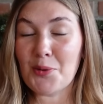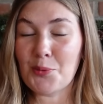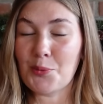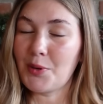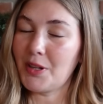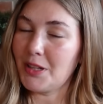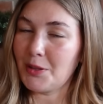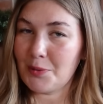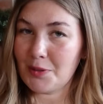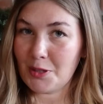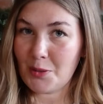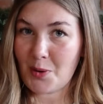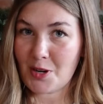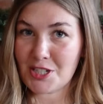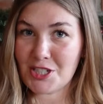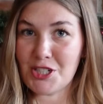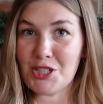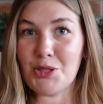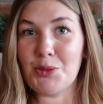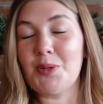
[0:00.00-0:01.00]
really want
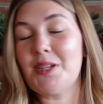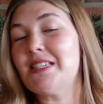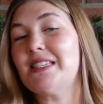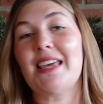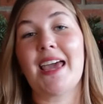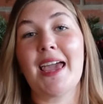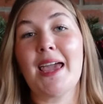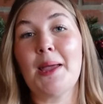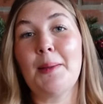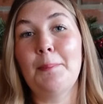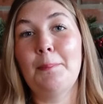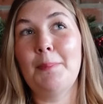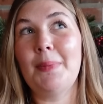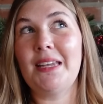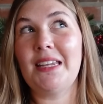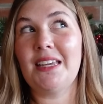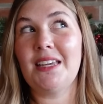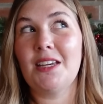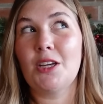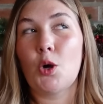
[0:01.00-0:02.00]
to do is a
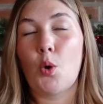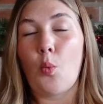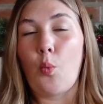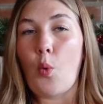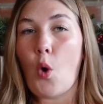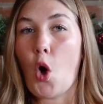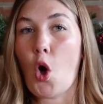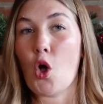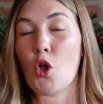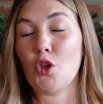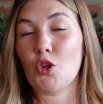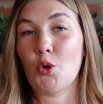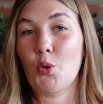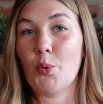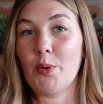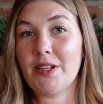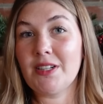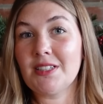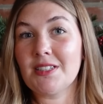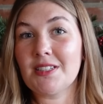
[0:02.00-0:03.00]
mini wall
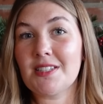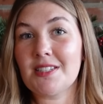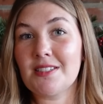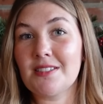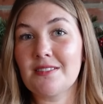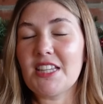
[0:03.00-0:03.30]
quilt.